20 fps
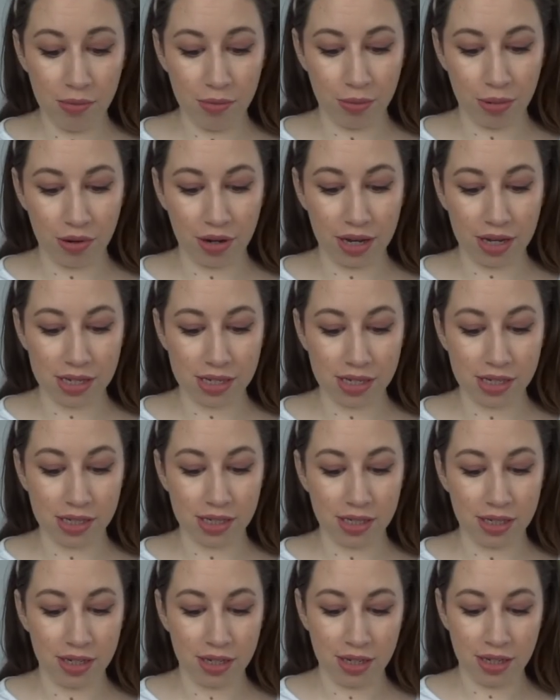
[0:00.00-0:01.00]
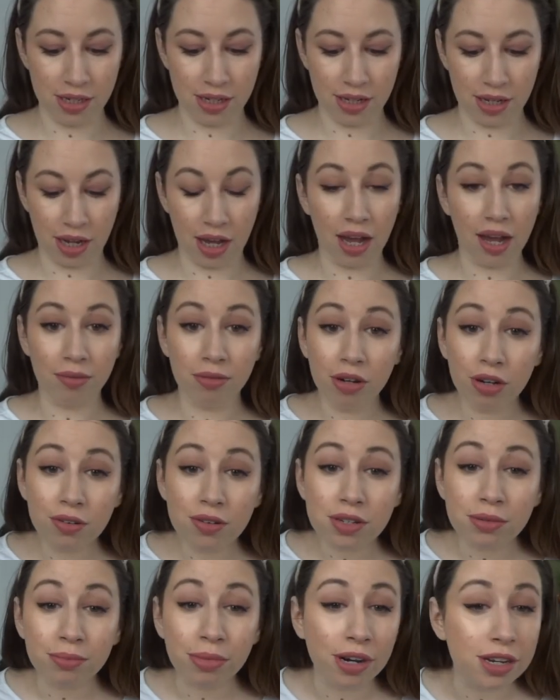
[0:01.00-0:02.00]
impressed. I'm not
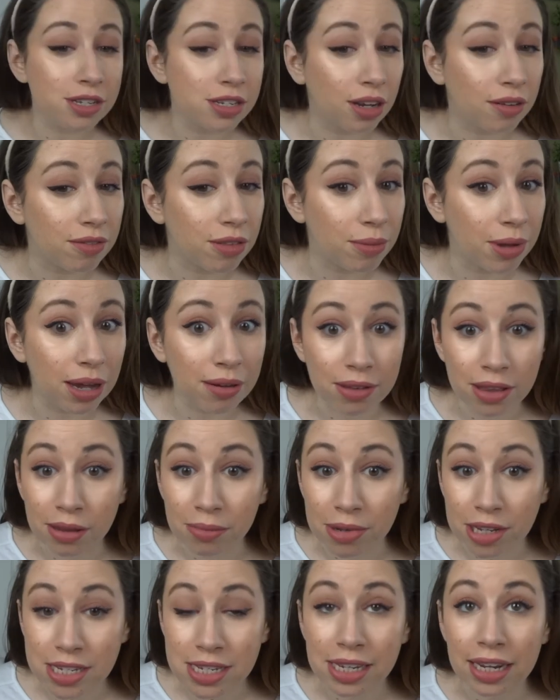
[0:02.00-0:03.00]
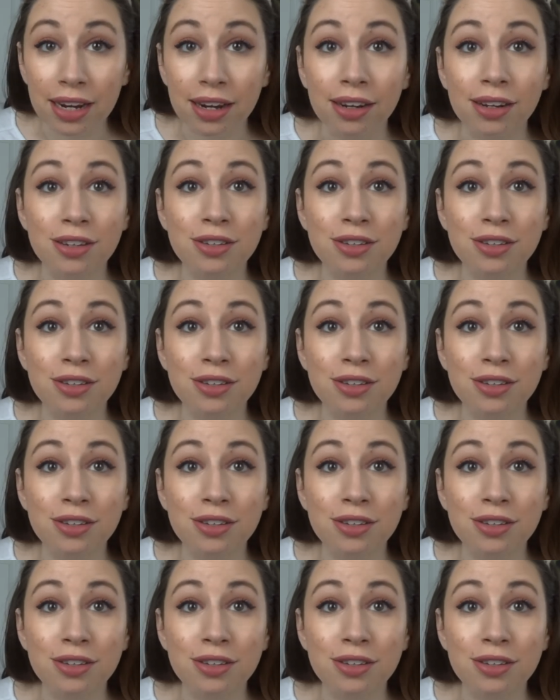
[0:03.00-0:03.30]
always impressed off the bat with a mascara,